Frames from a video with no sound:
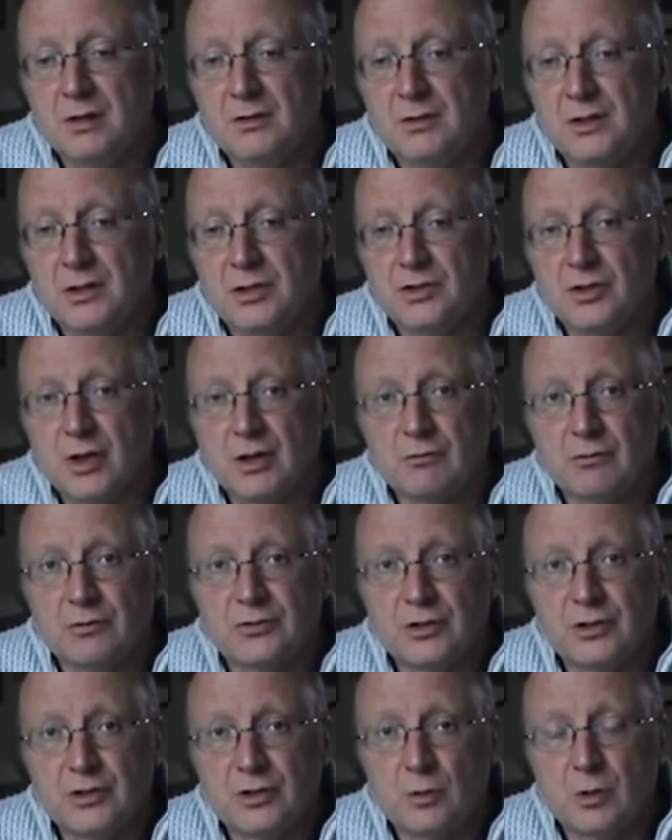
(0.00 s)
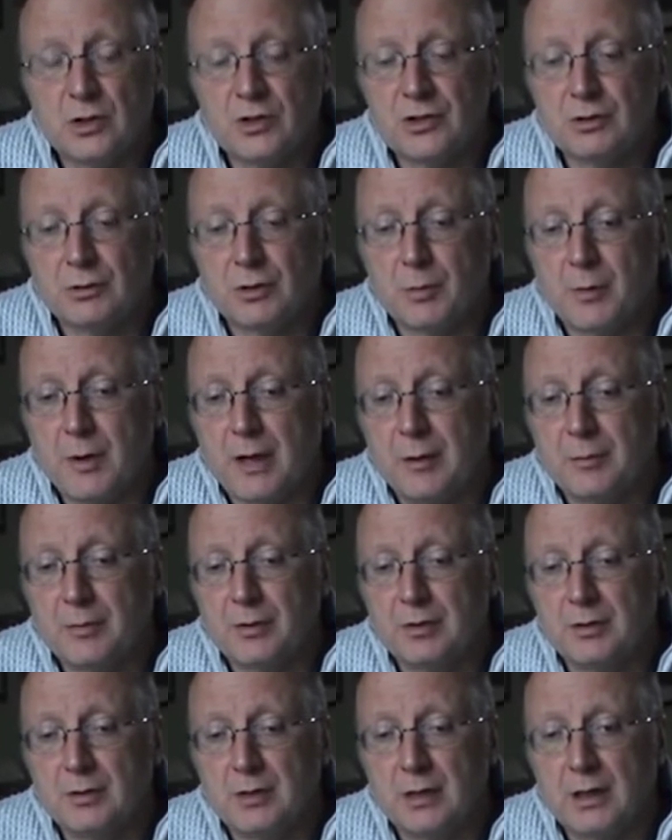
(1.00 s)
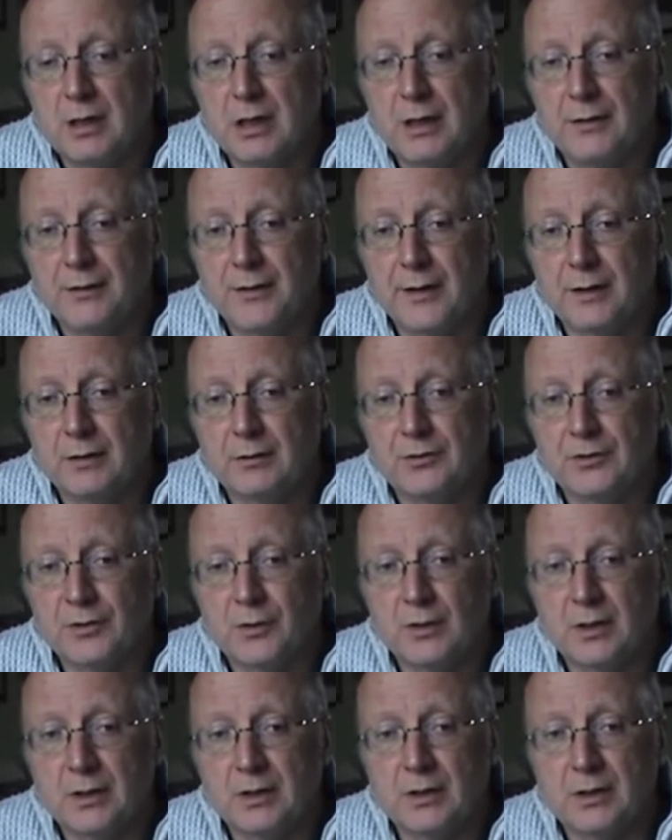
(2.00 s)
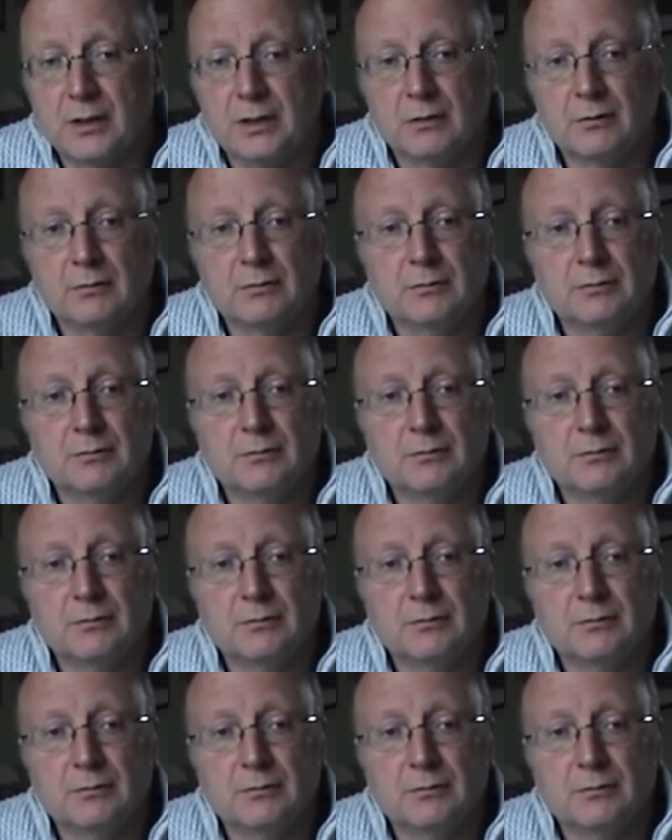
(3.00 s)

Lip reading: the general situation on the map, and then I'll do another little